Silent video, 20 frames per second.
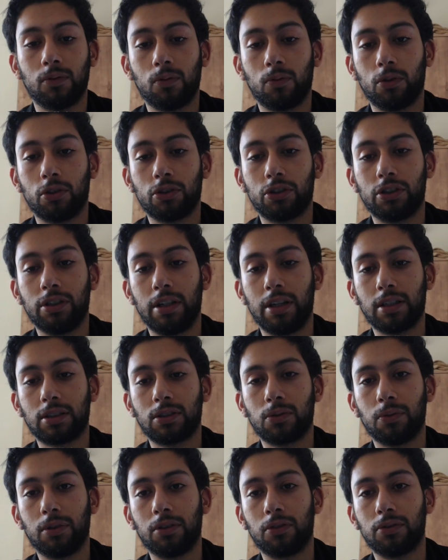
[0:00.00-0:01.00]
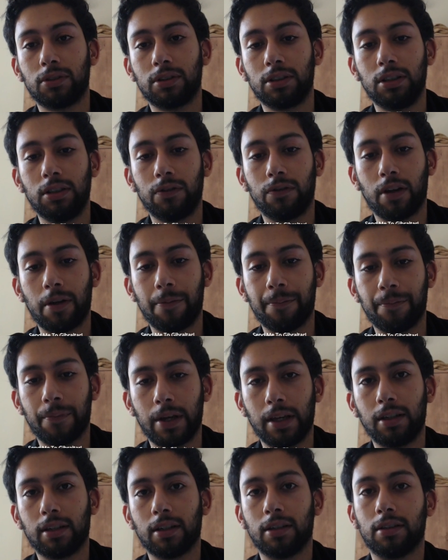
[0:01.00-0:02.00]
Watch the next one to see if I
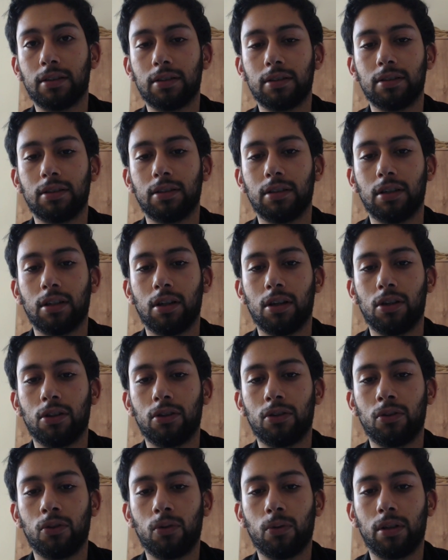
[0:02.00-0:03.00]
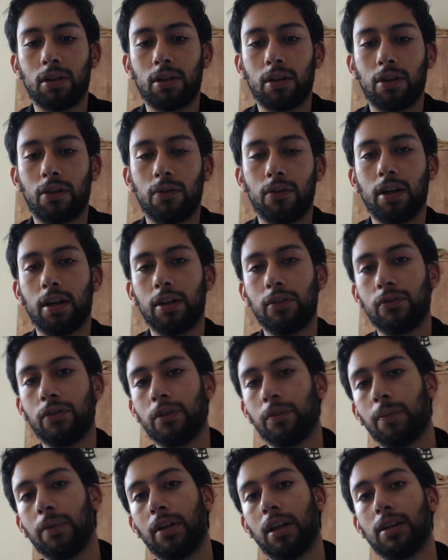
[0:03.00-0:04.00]
make it to
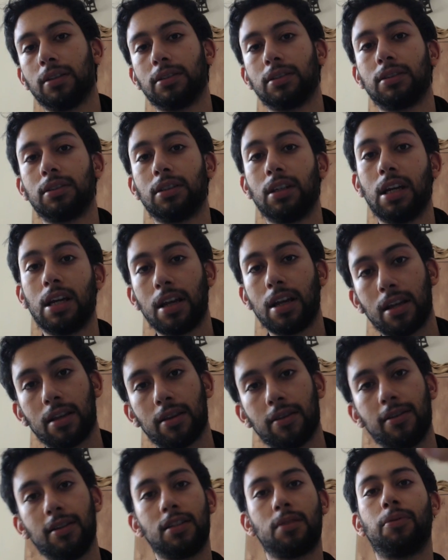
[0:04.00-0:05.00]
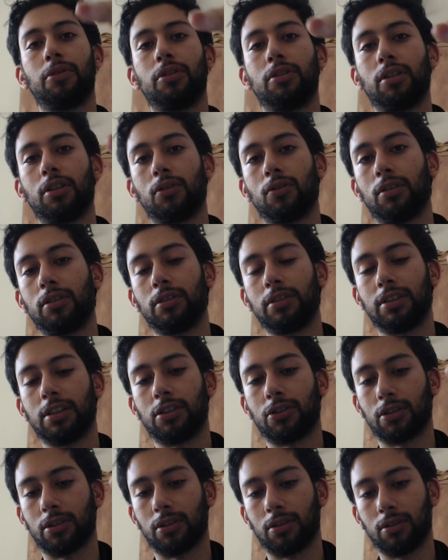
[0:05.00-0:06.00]
2300 plus in this particular
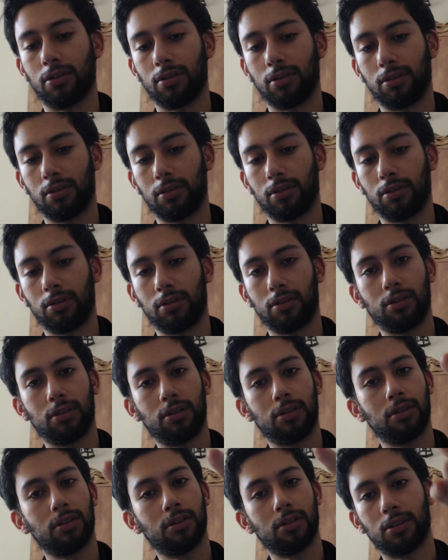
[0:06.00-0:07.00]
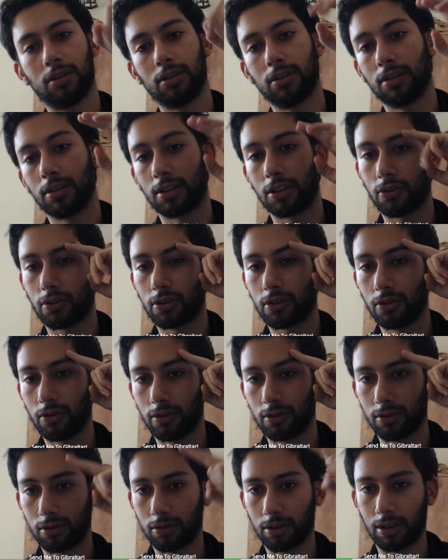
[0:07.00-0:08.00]
session. See you
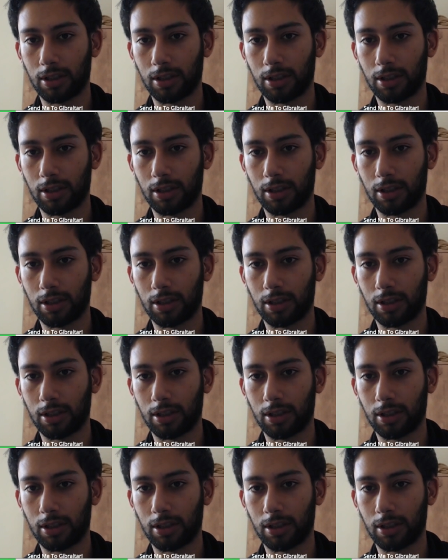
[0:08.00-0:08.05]
soon.